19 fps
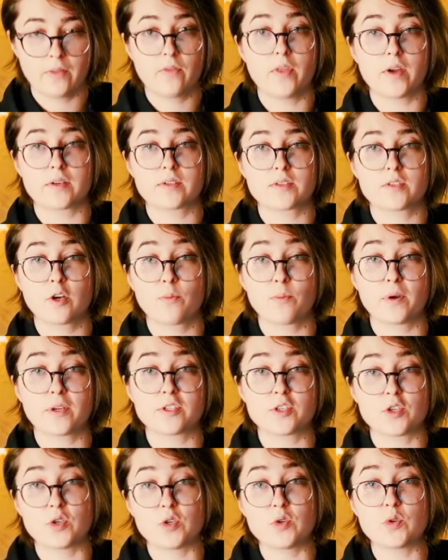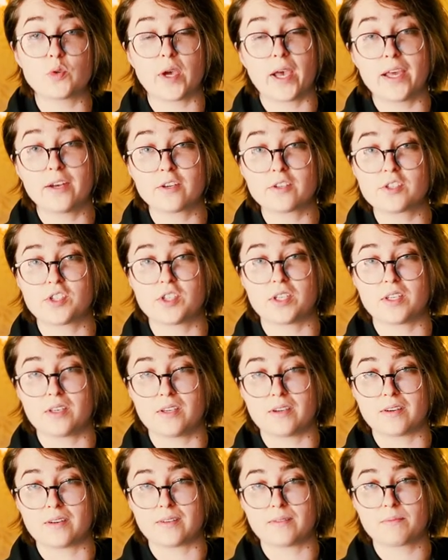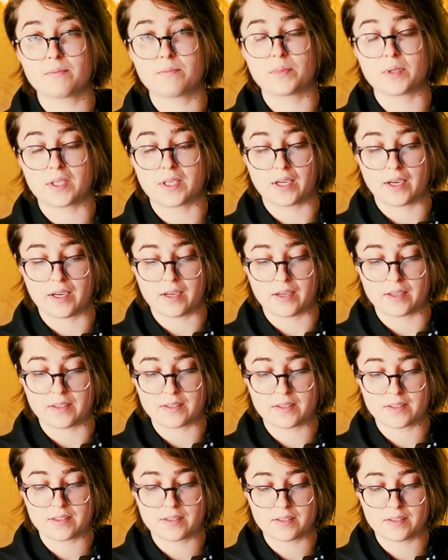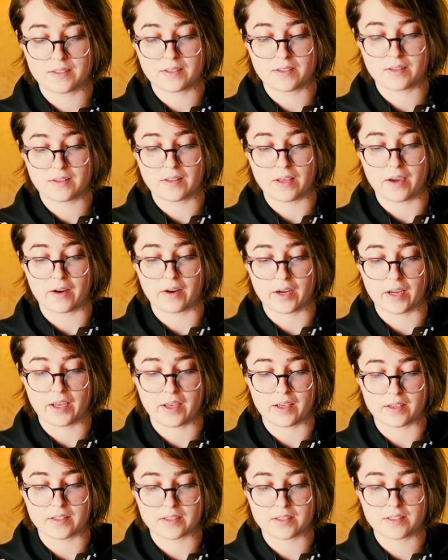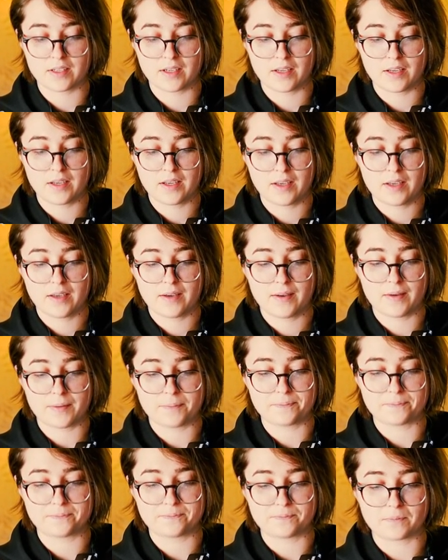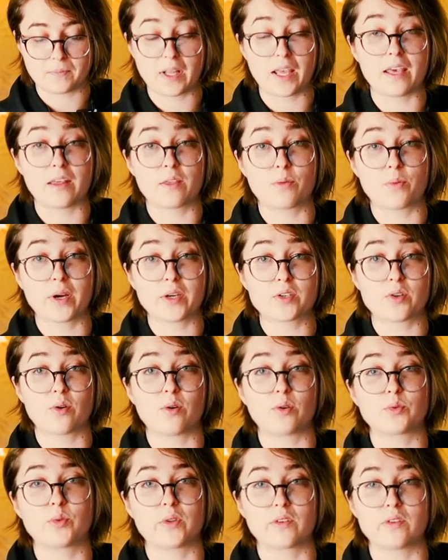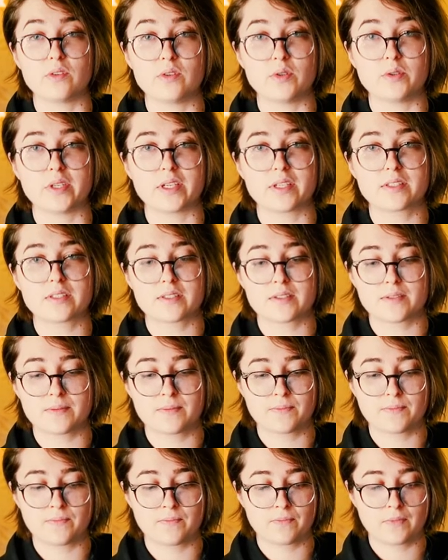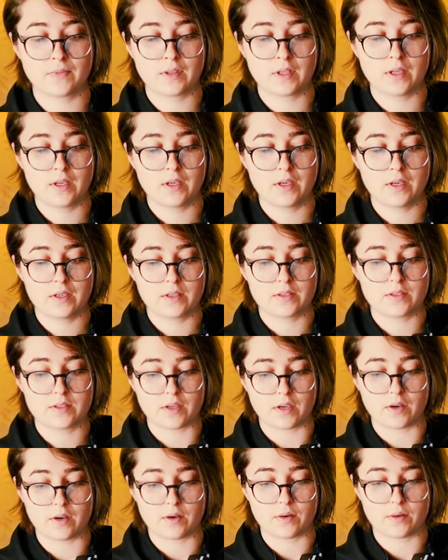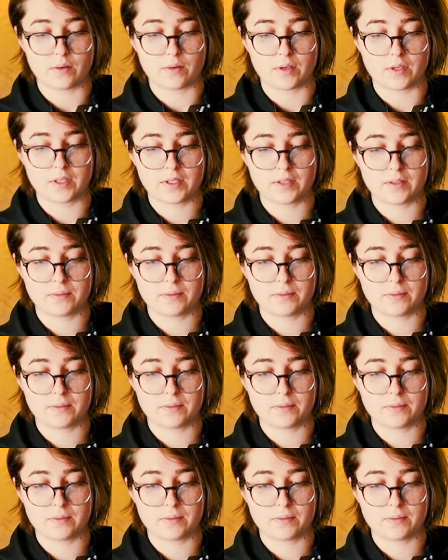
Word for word: There's so much new energy here because there is mm, a threshold with newness. So,